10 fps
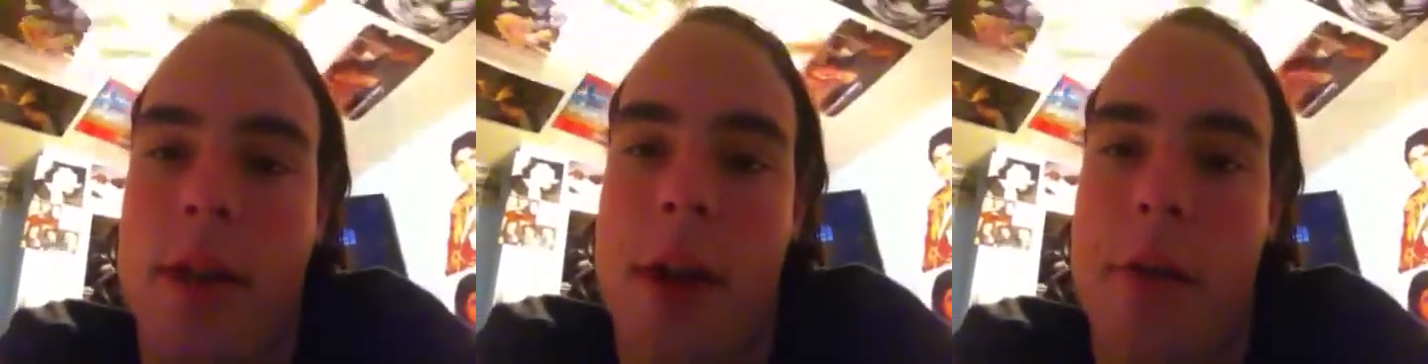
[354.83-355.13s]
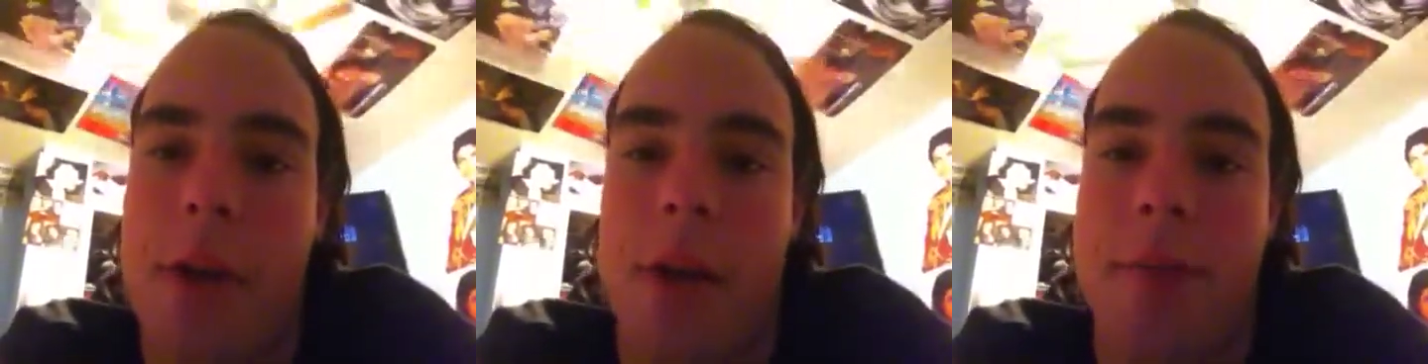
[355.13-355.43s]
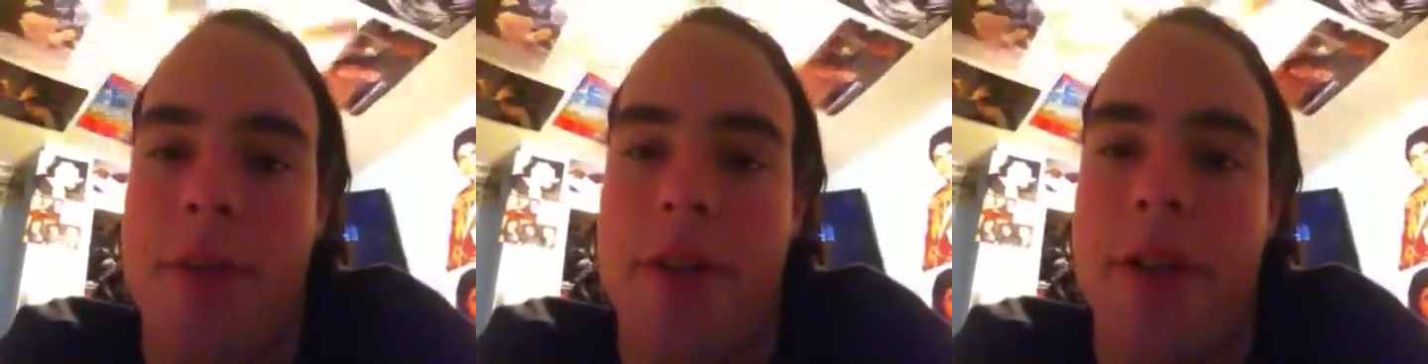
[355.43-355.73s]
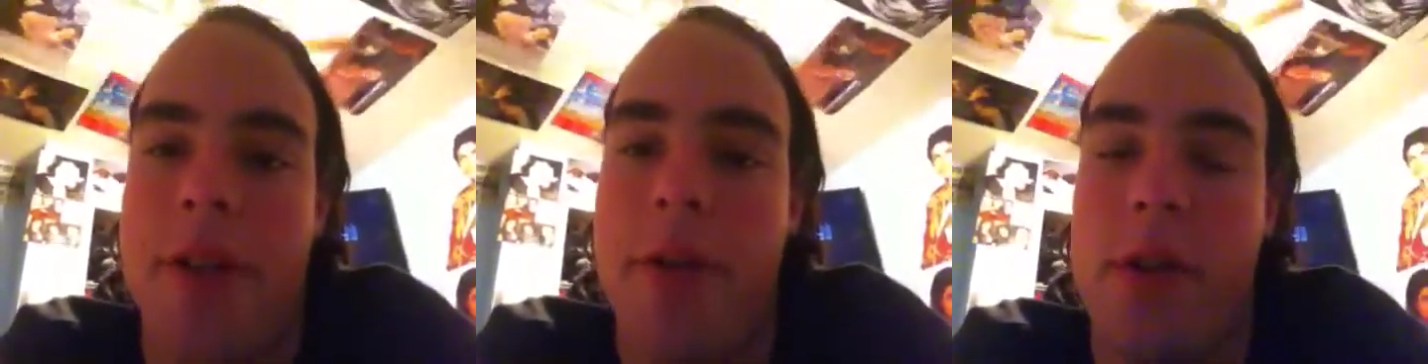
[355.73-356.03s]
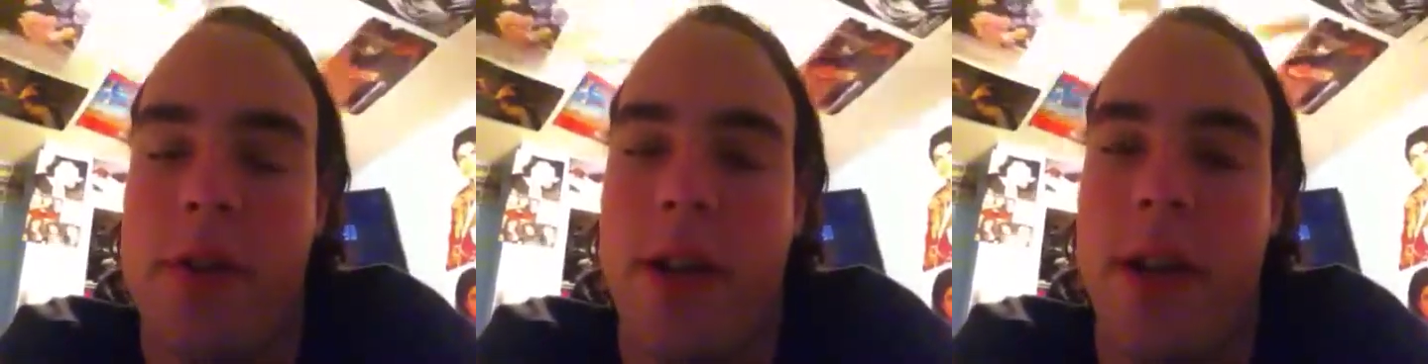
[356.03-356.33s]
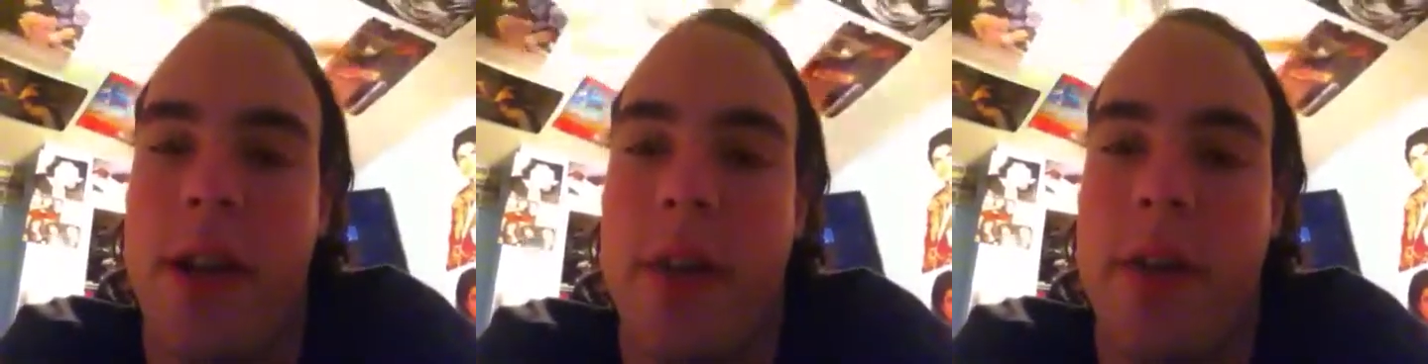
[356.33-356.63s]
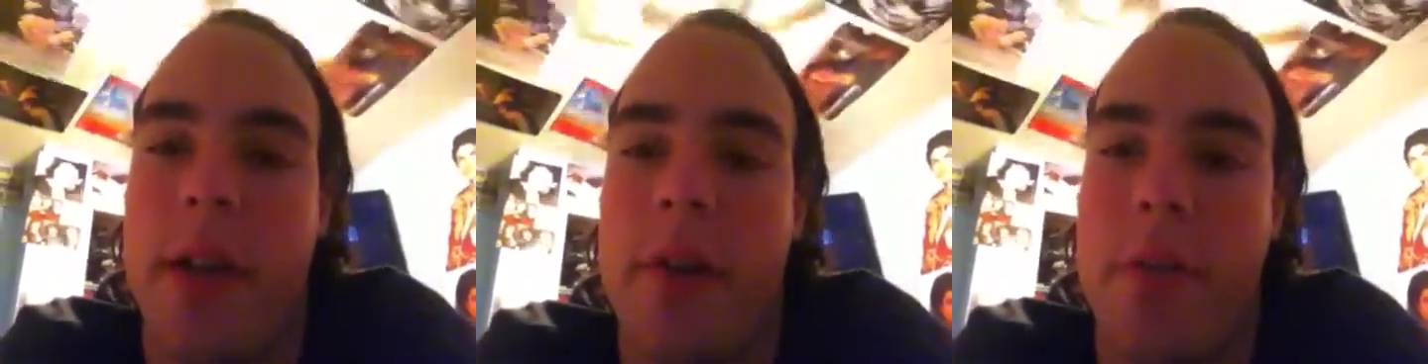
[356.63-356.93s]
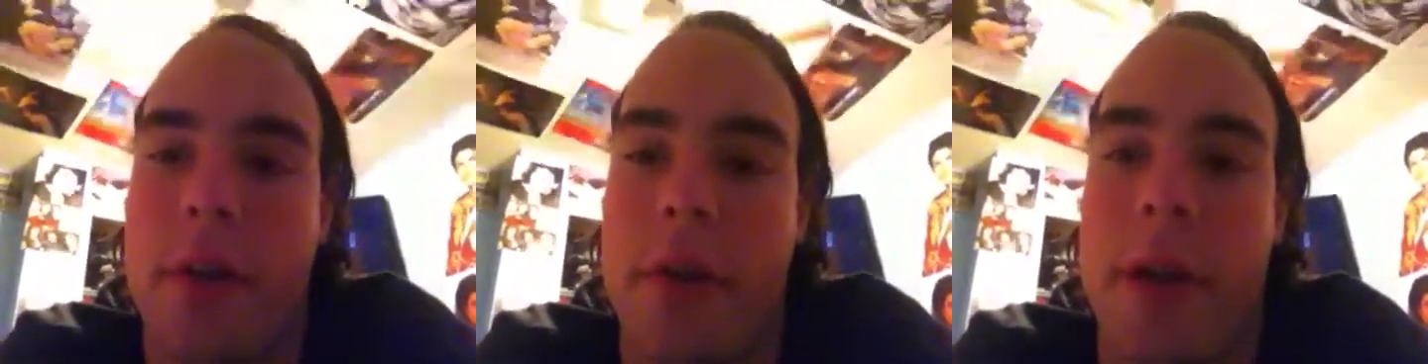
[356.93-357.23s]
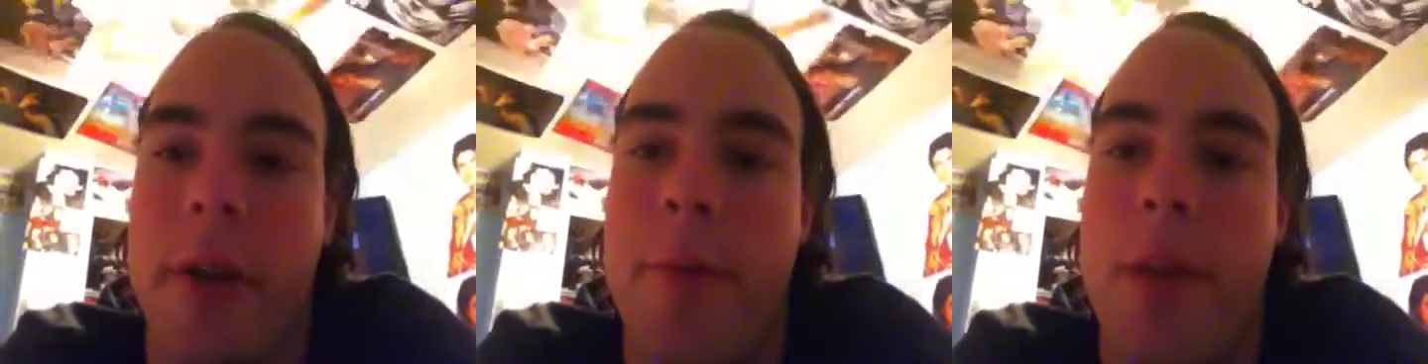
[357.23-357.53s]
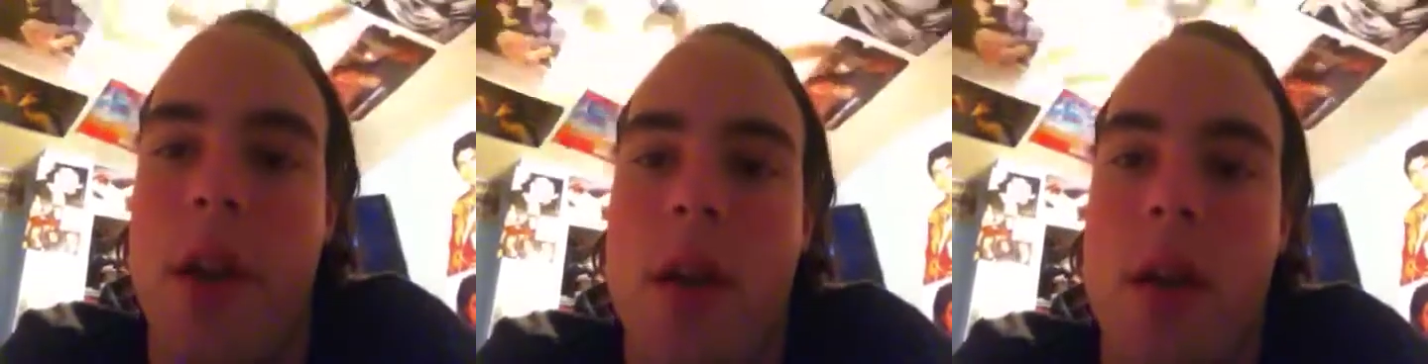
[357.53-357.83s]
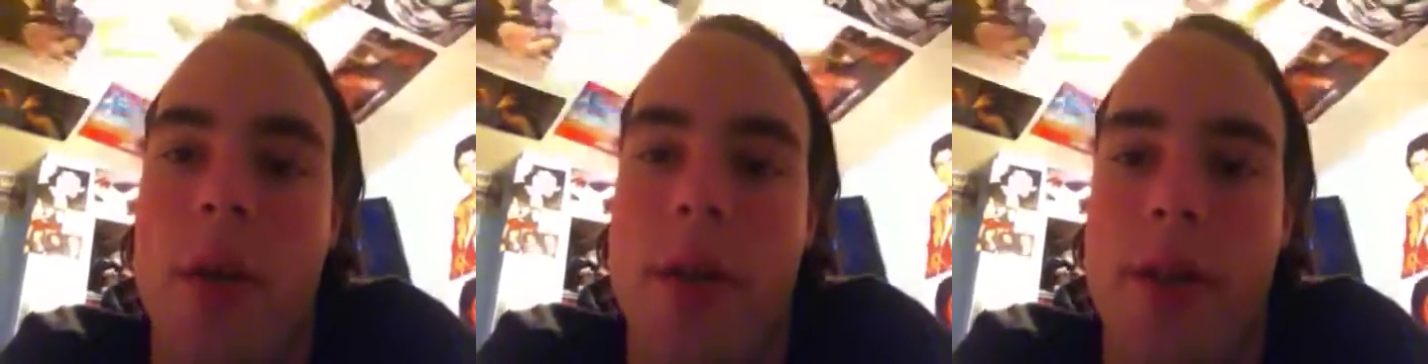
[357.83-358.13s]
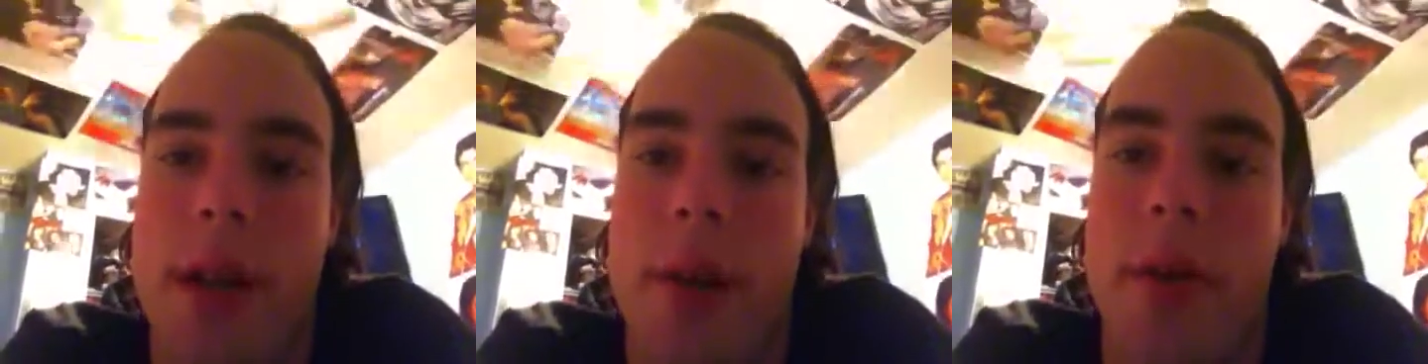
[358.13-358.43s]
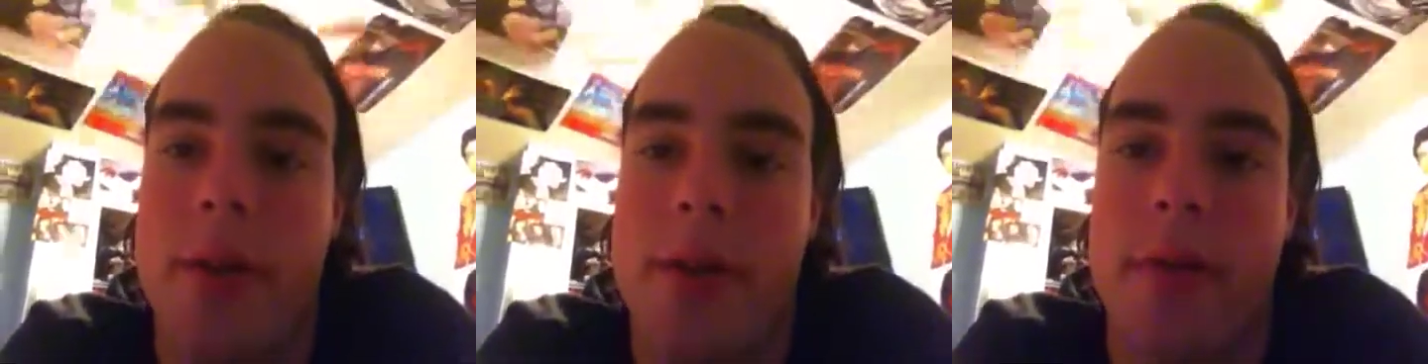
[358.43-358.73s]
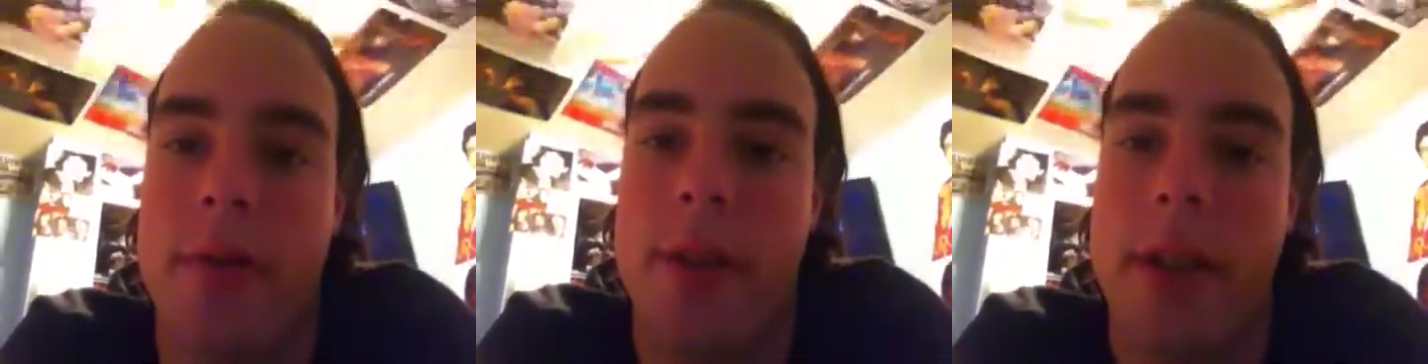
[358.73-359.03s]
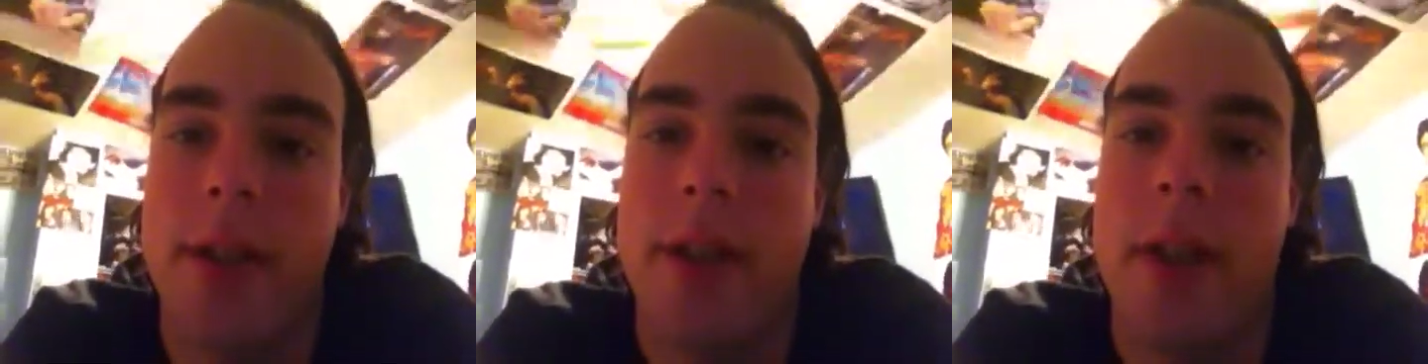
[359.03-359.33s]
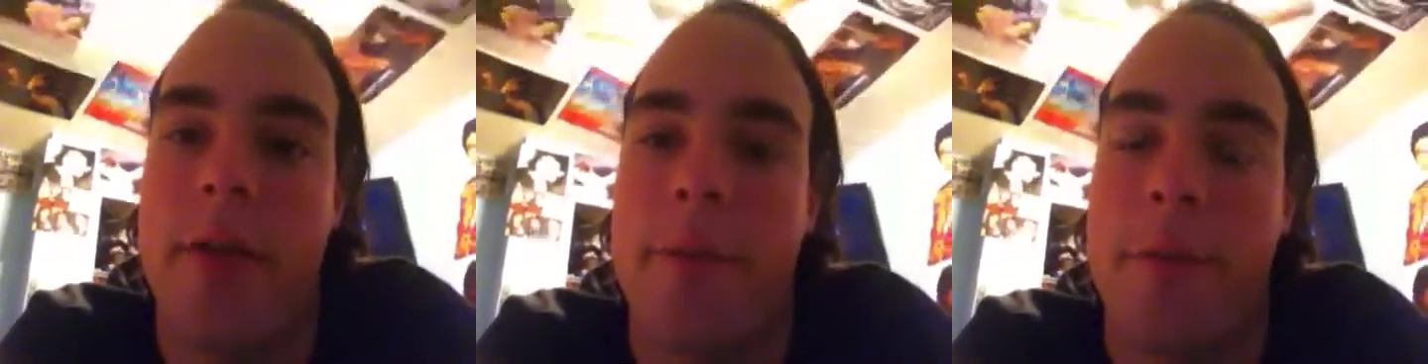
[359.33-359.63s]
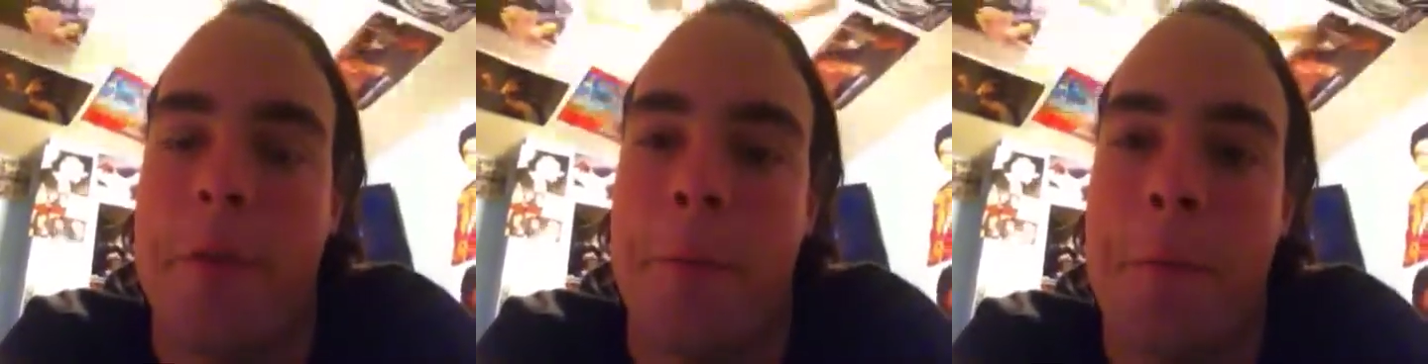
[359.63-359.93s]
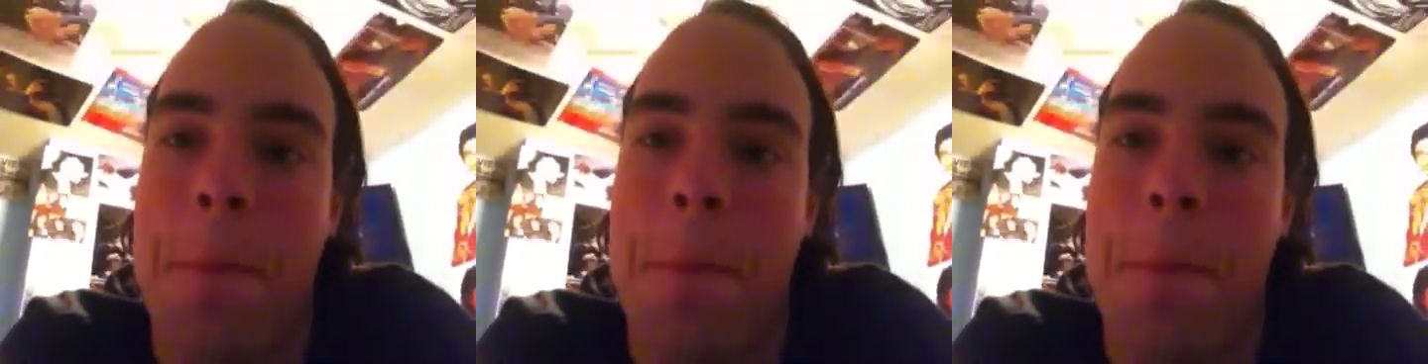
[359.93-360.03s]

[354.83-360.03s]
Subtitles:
Nightmare on Elm Street 2 and 3 are coming out in Blu-ray, which that I'm also really excited for.